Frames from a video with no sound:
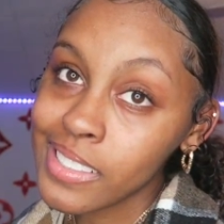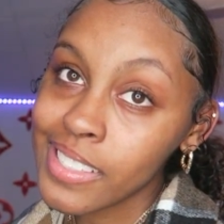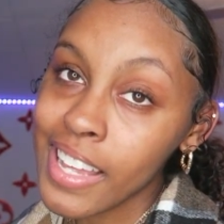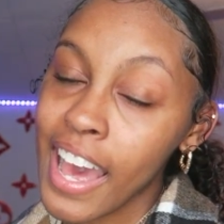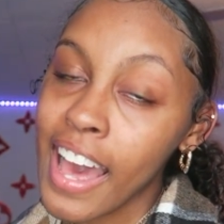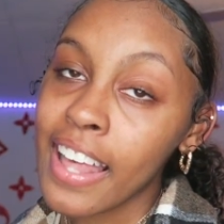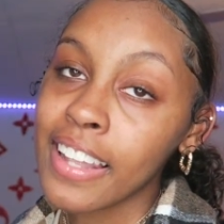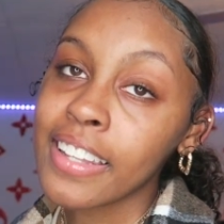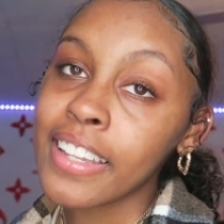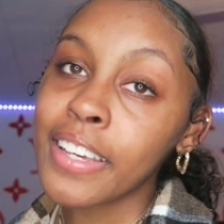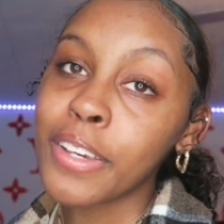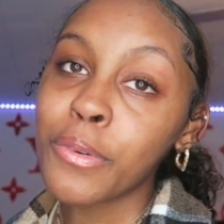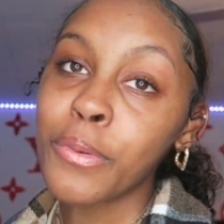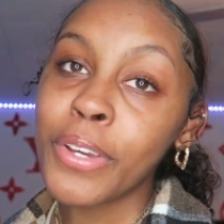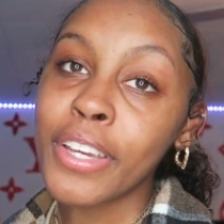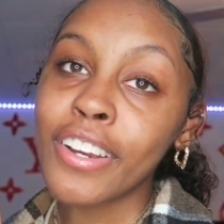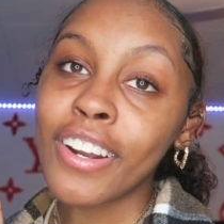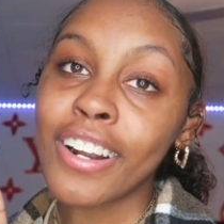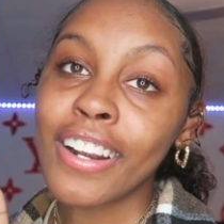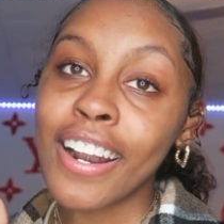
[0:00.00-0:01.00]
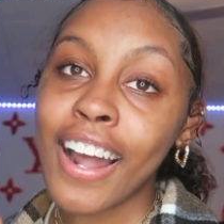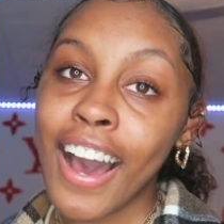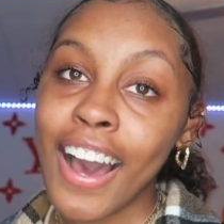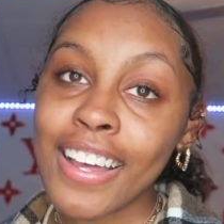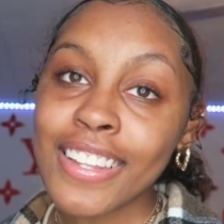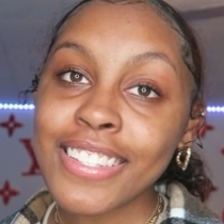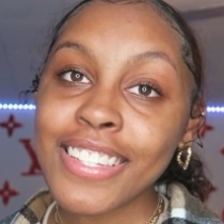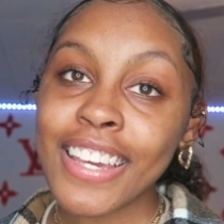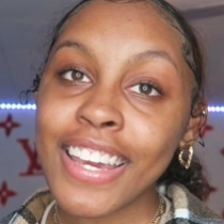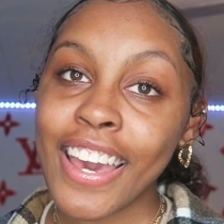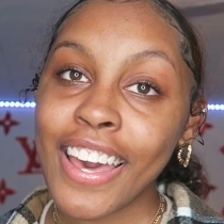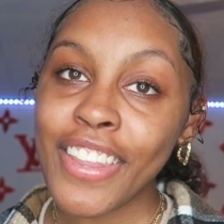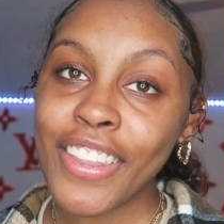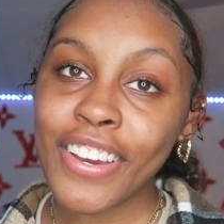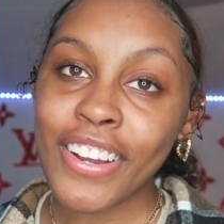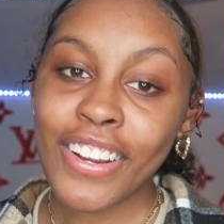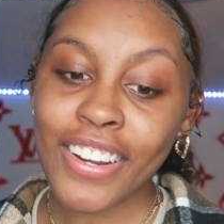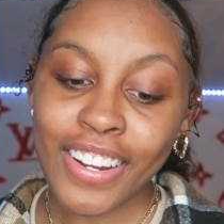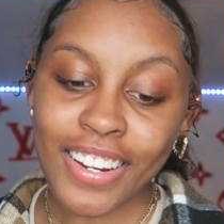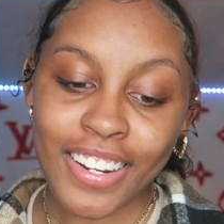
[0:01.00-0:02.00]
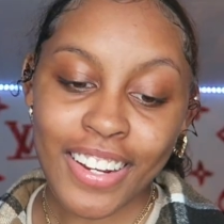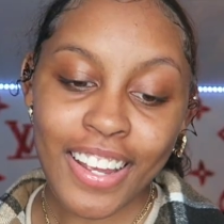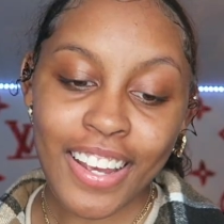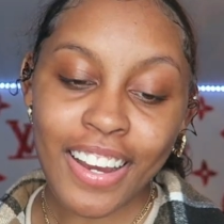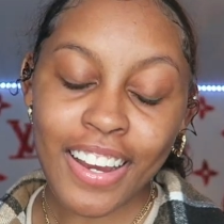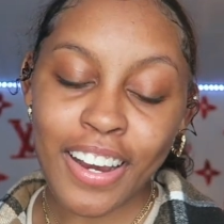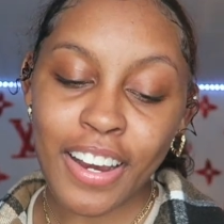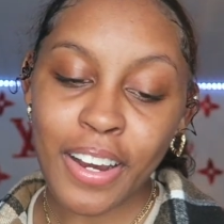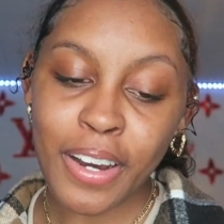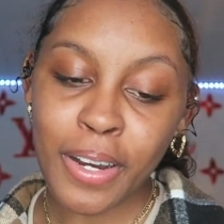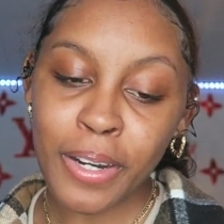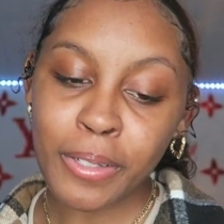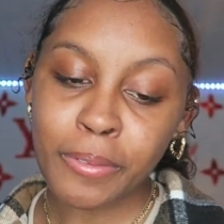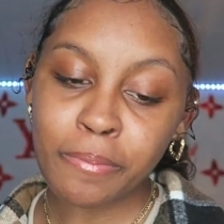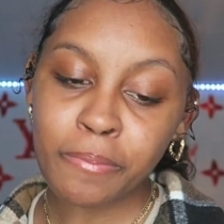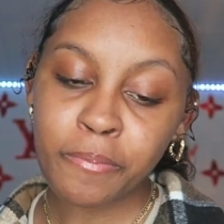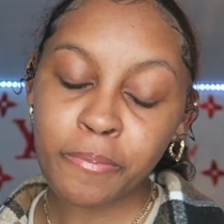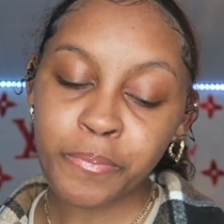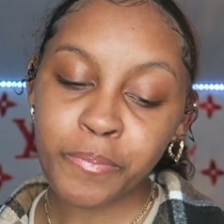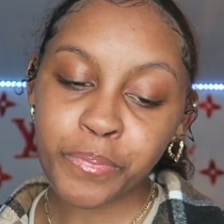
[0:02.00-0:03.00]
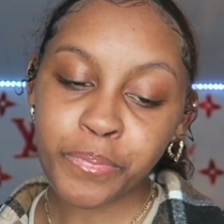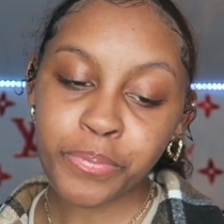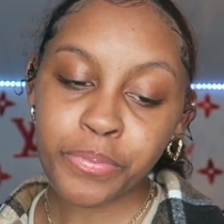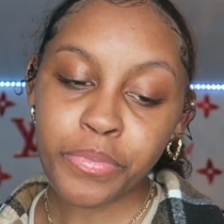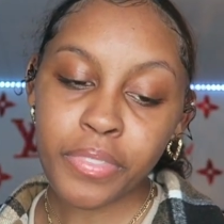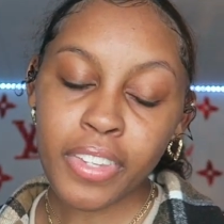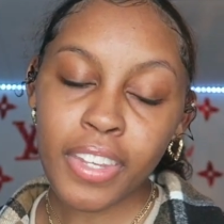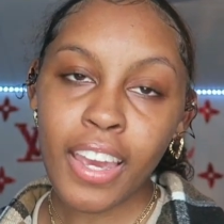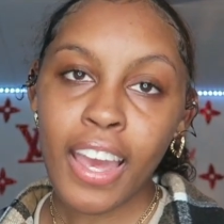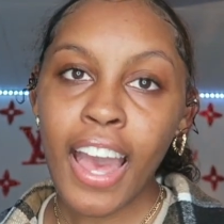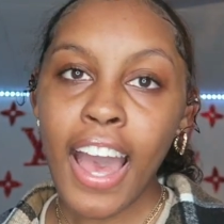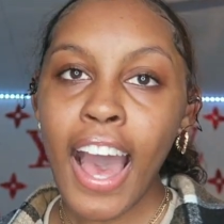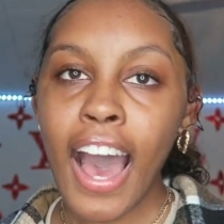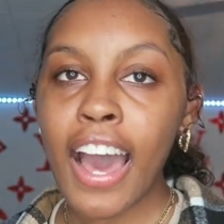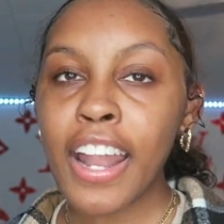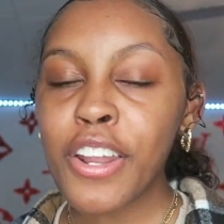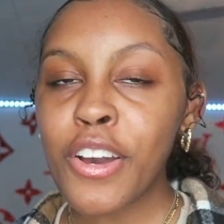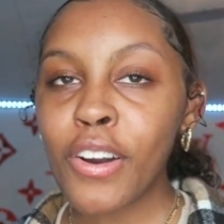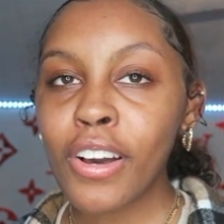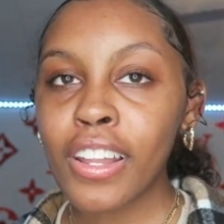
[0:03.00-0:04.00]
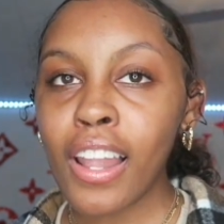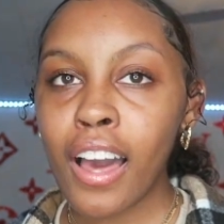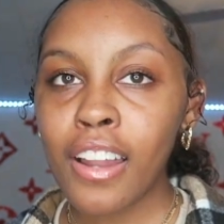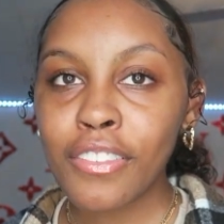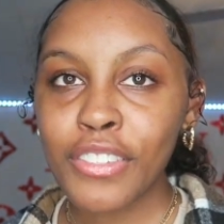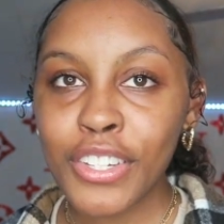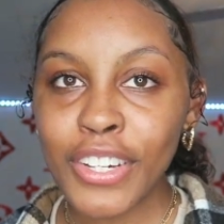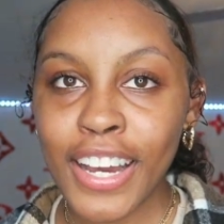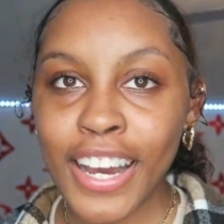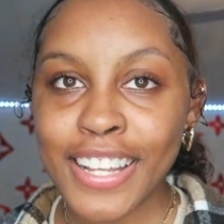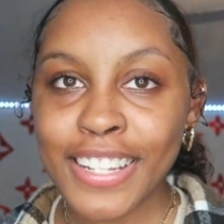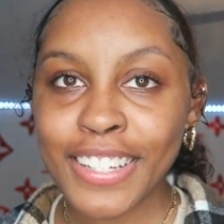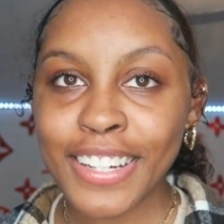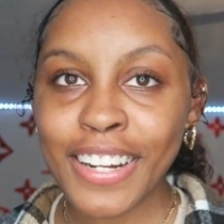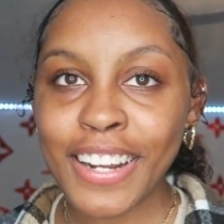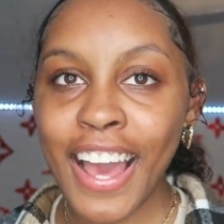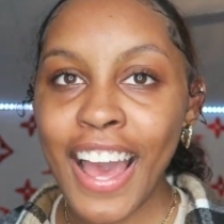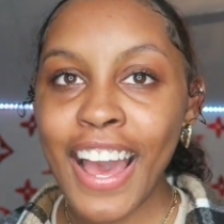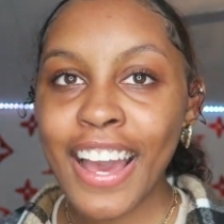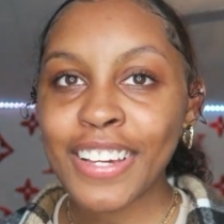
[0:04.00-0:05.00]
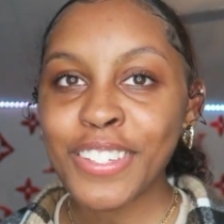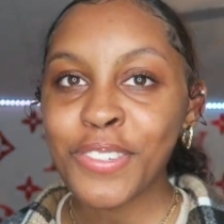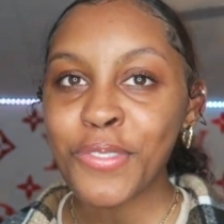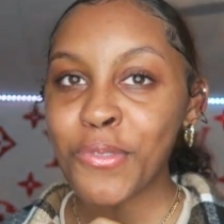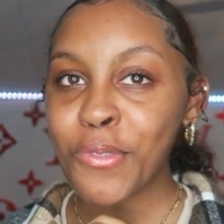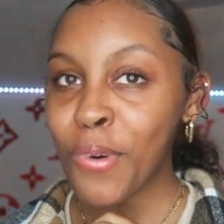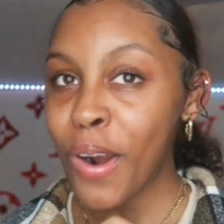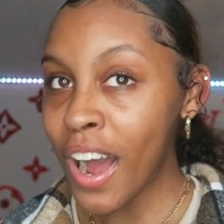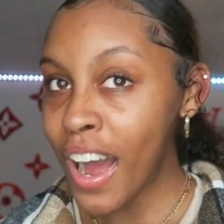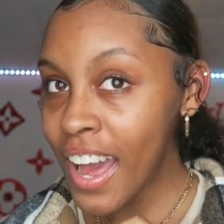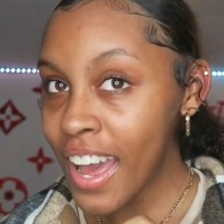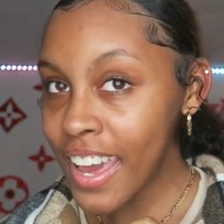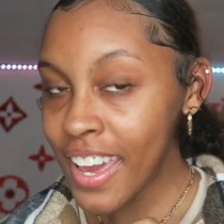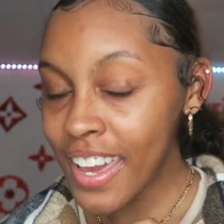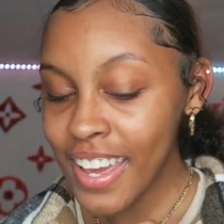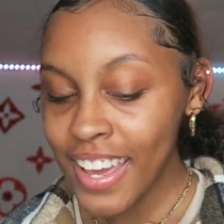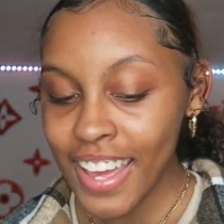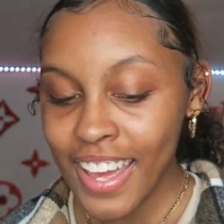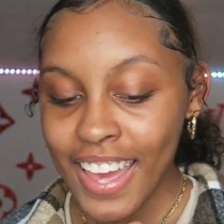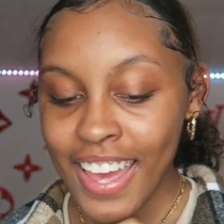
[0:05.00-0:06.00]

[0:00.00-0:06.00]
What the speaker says: Sadly, we are not together. I know a lot of you guys are gonna ask why.